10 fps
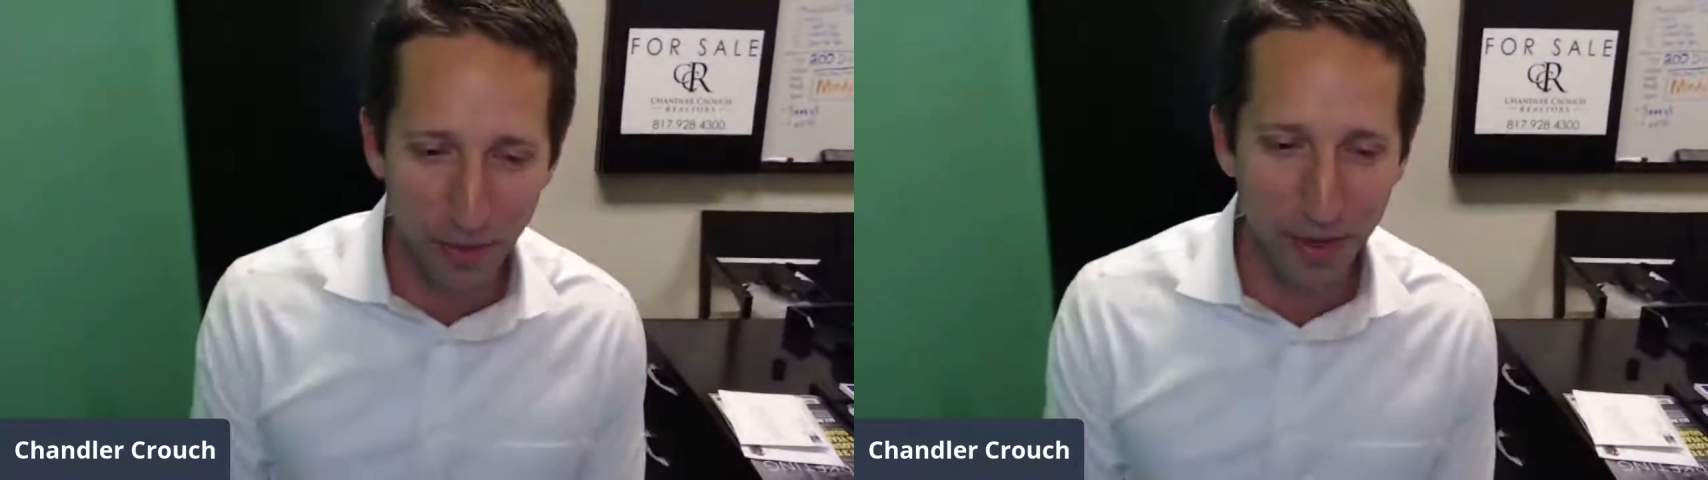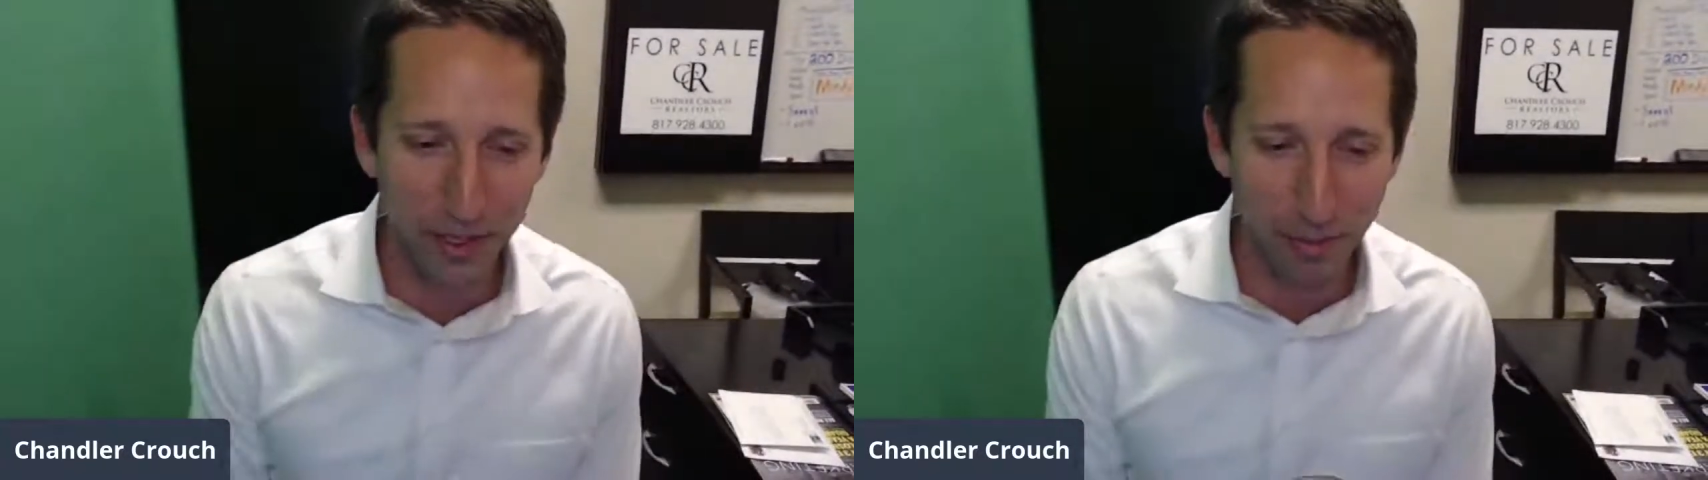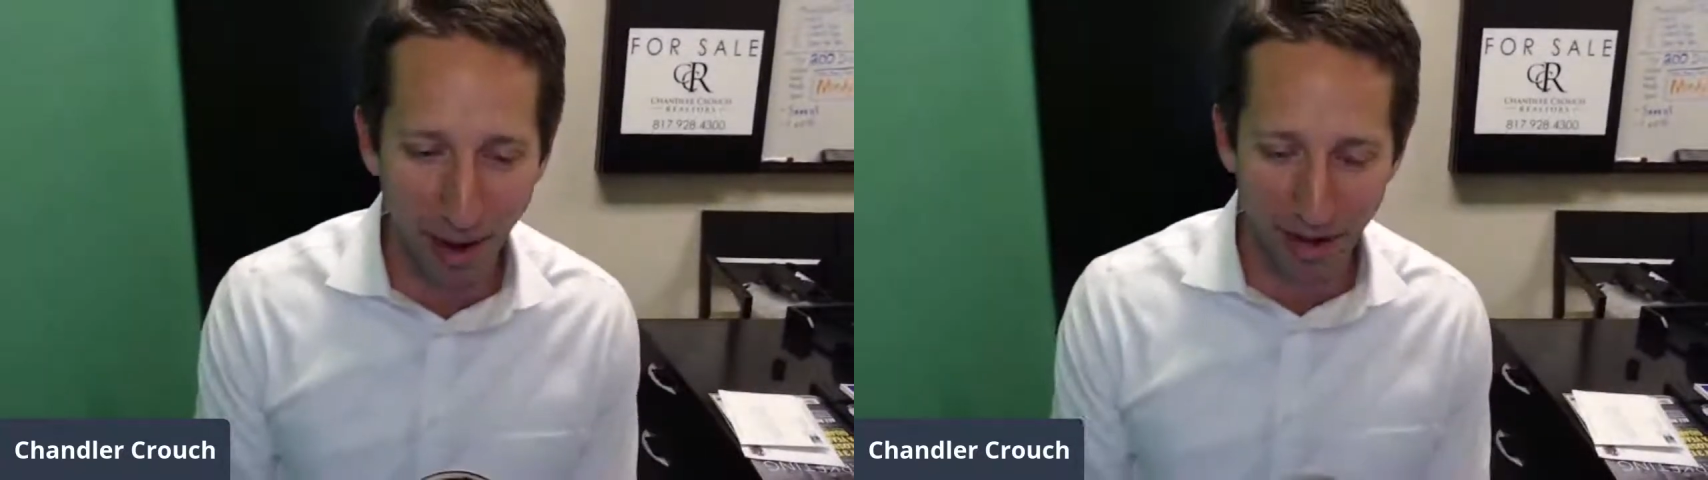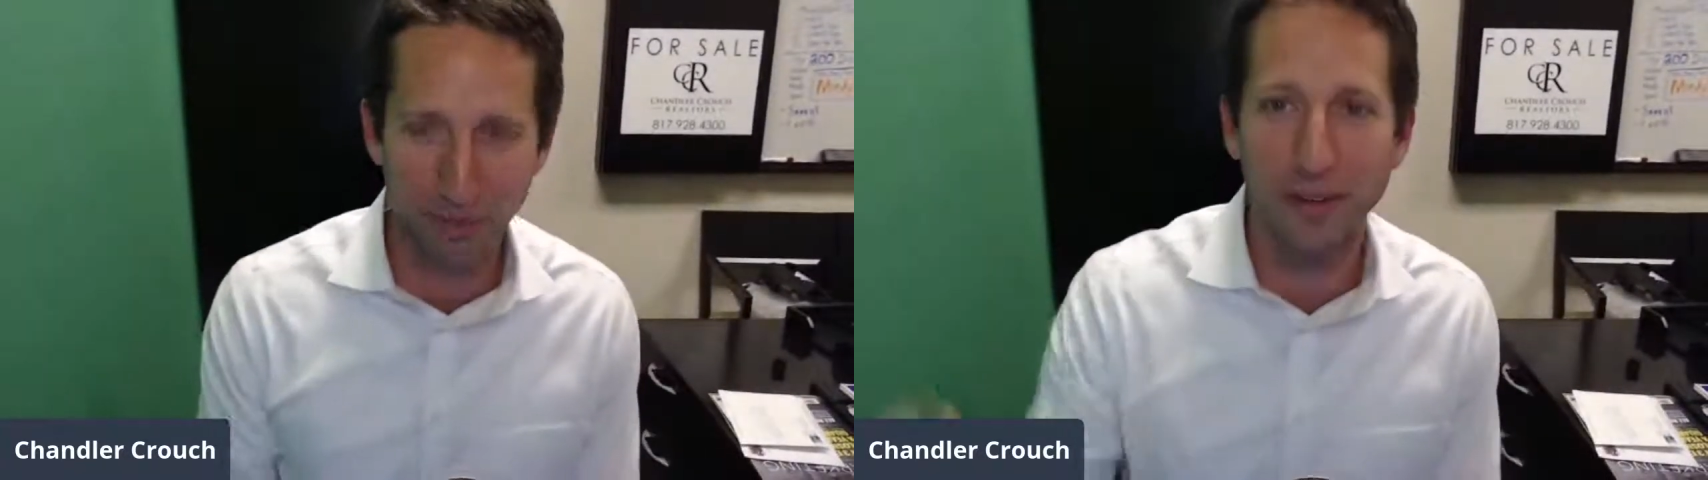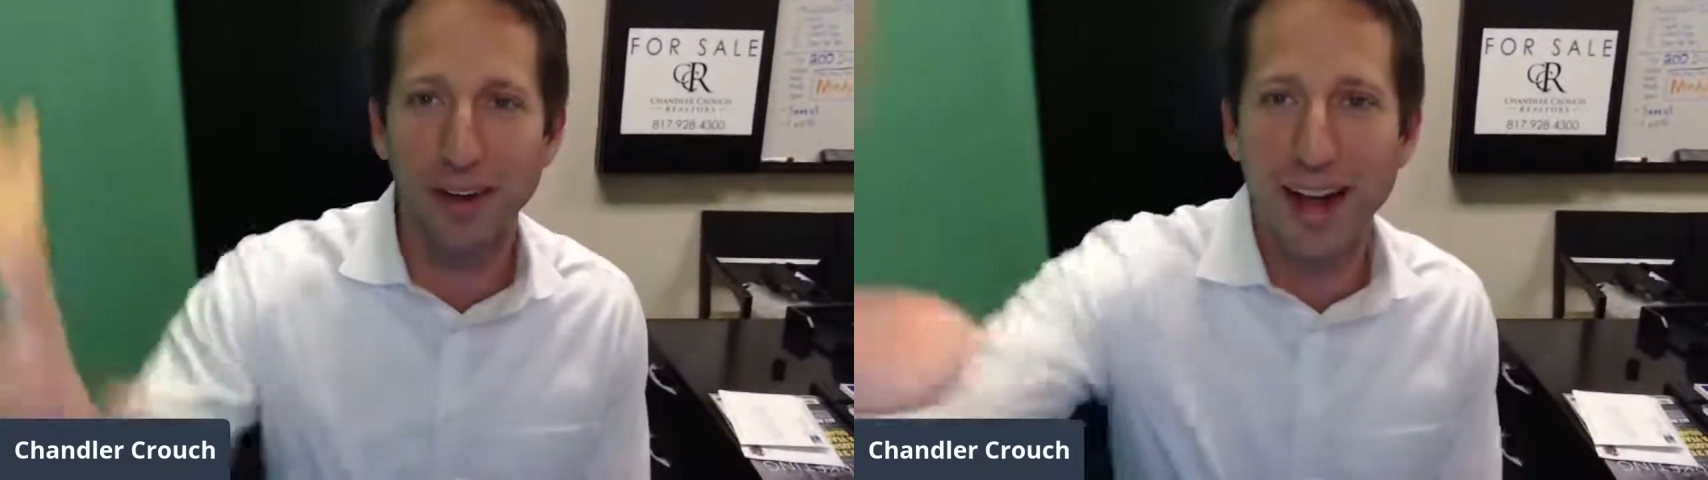There's a
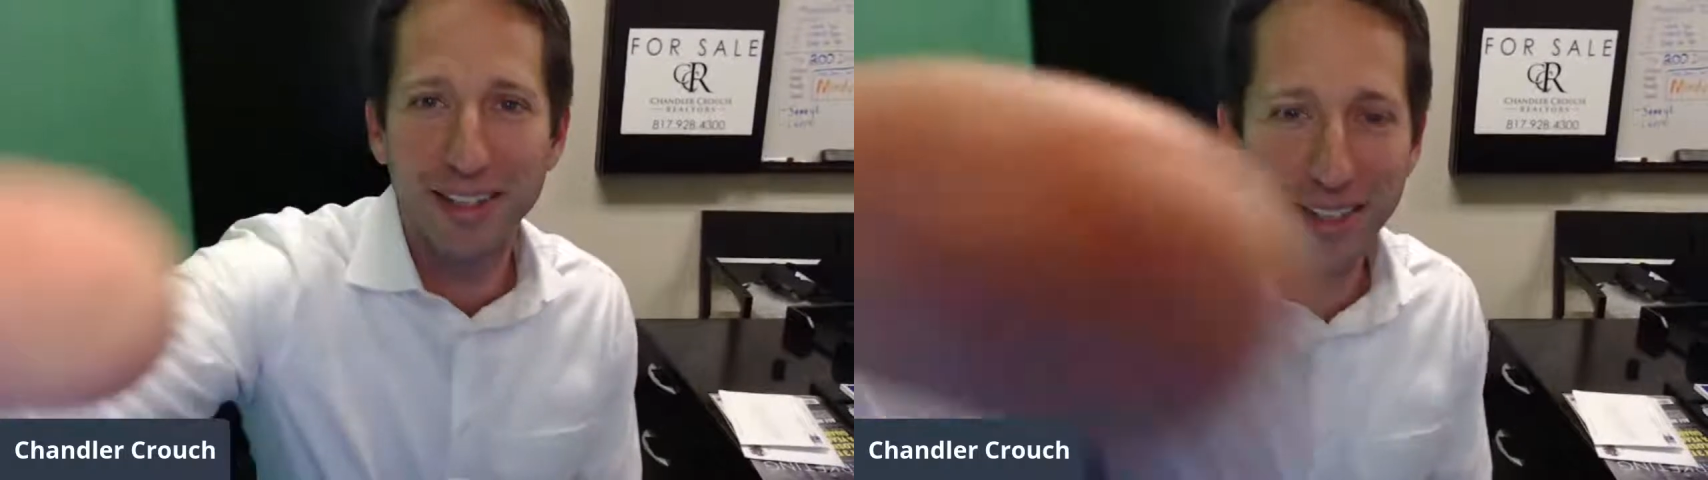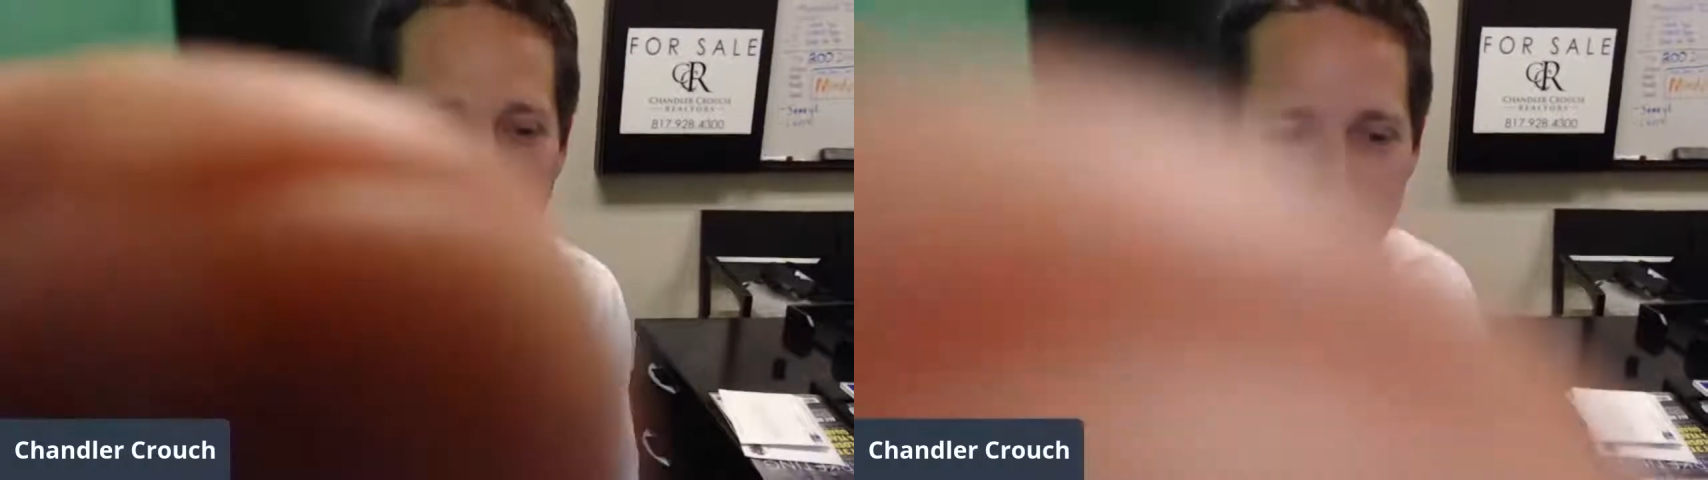microphone. I just got